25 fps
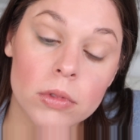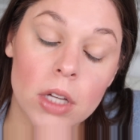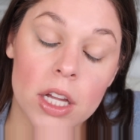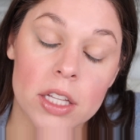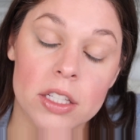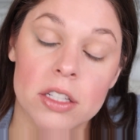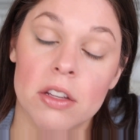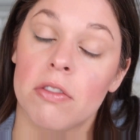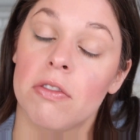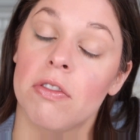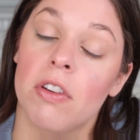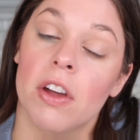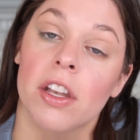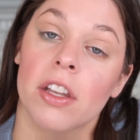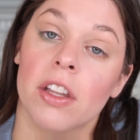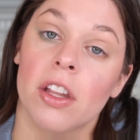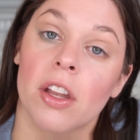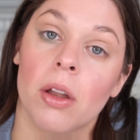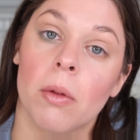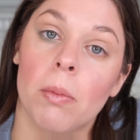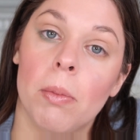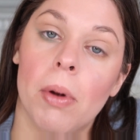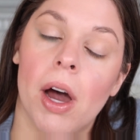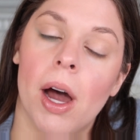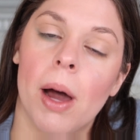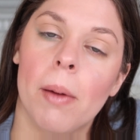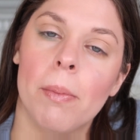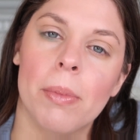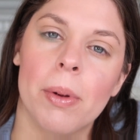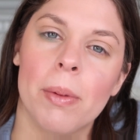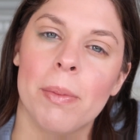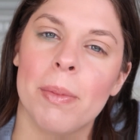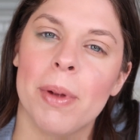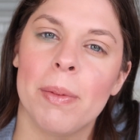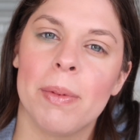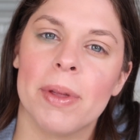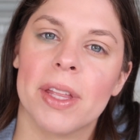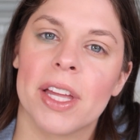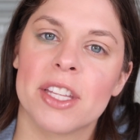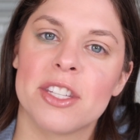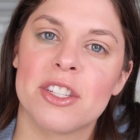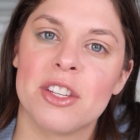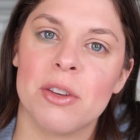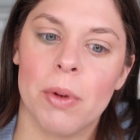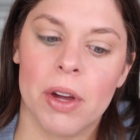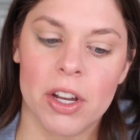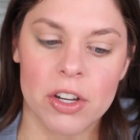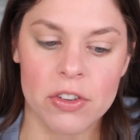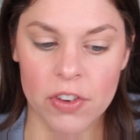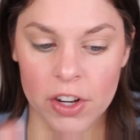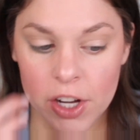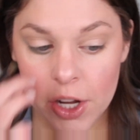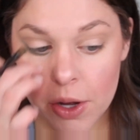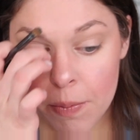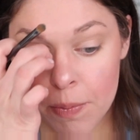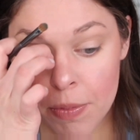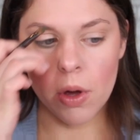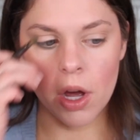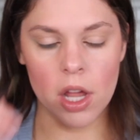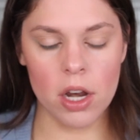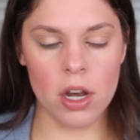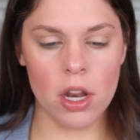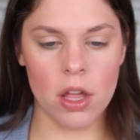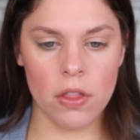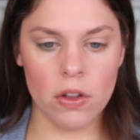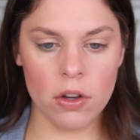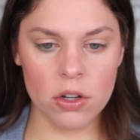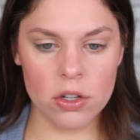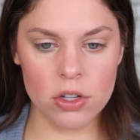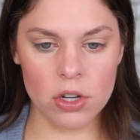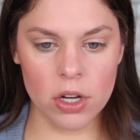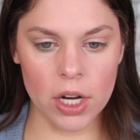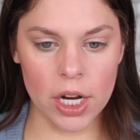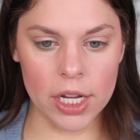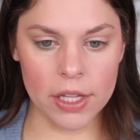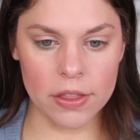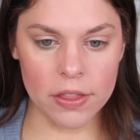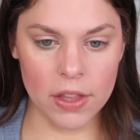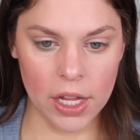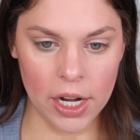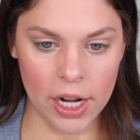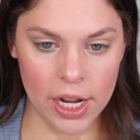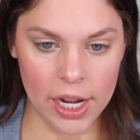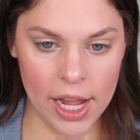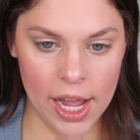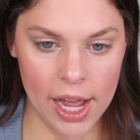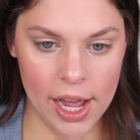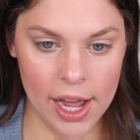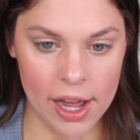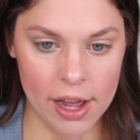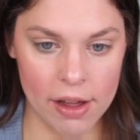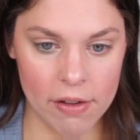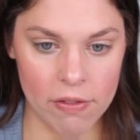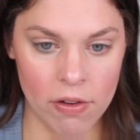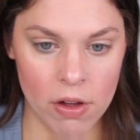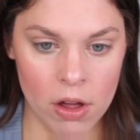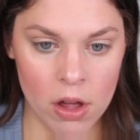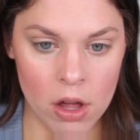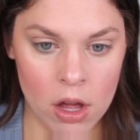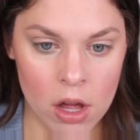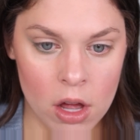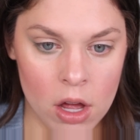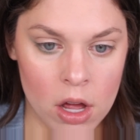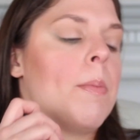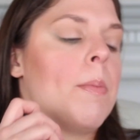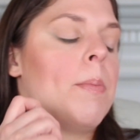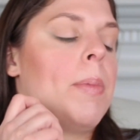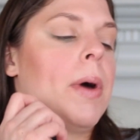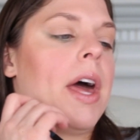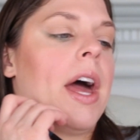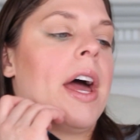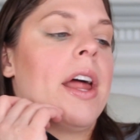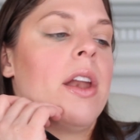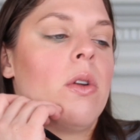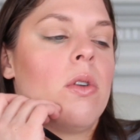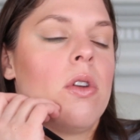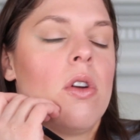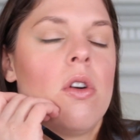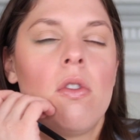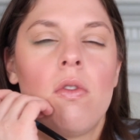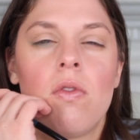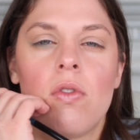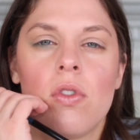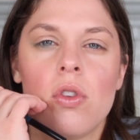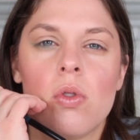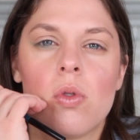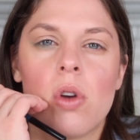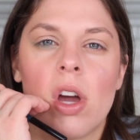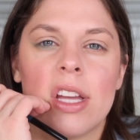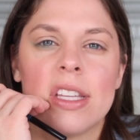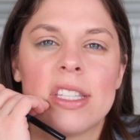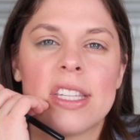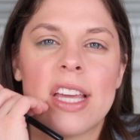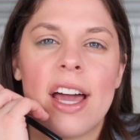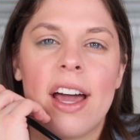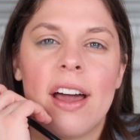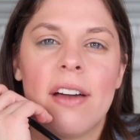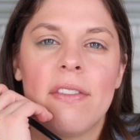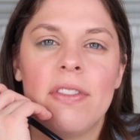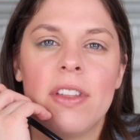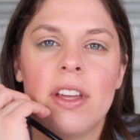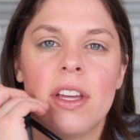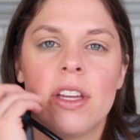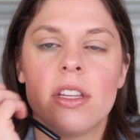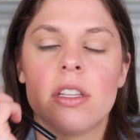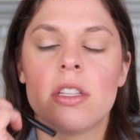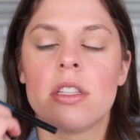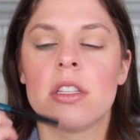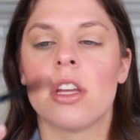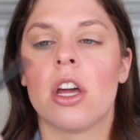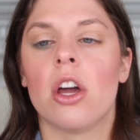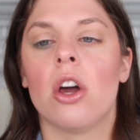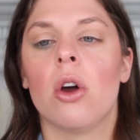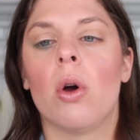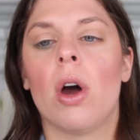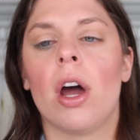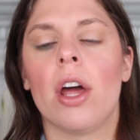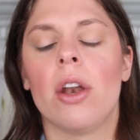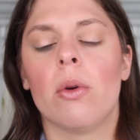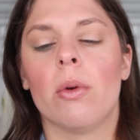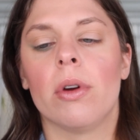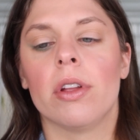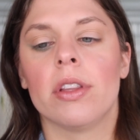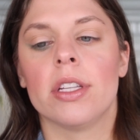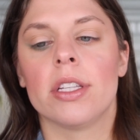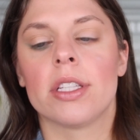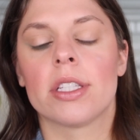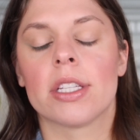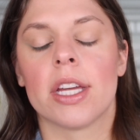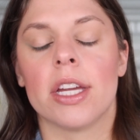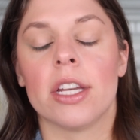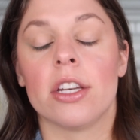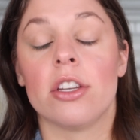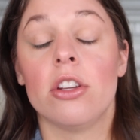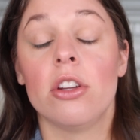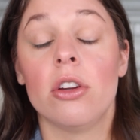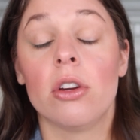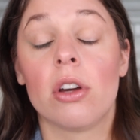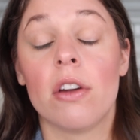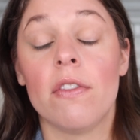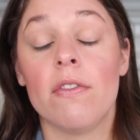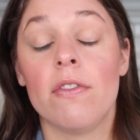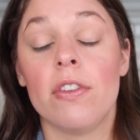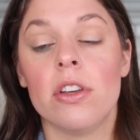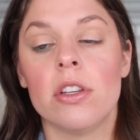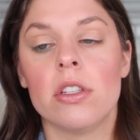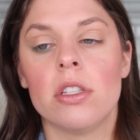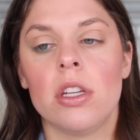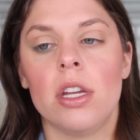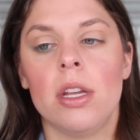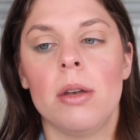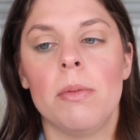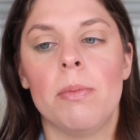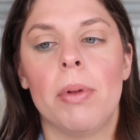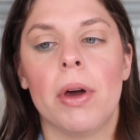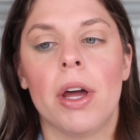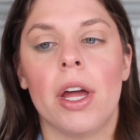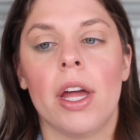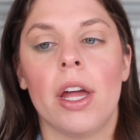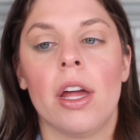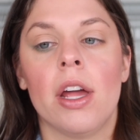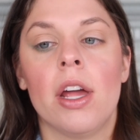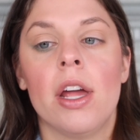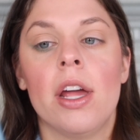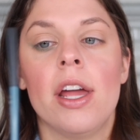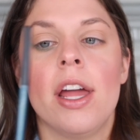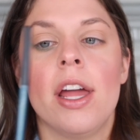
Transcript: as a fun little pop, but maybe that's too much for you. Another trick that I have, but I don't know if you guys have this, so I don't want this to get too confusing, but